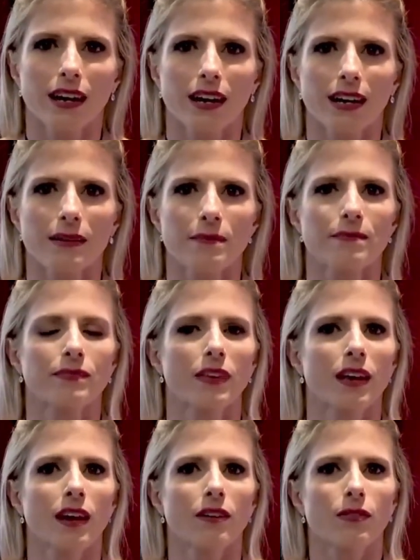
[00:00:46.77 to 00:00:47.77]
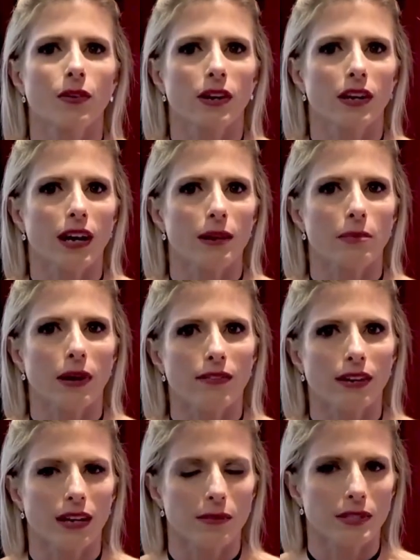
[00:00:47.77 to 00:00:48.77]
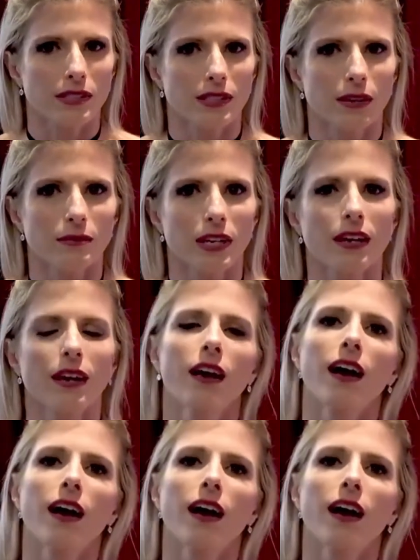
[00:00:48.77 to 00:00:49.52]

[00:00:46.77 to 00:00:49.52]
um, for a private ambulance company.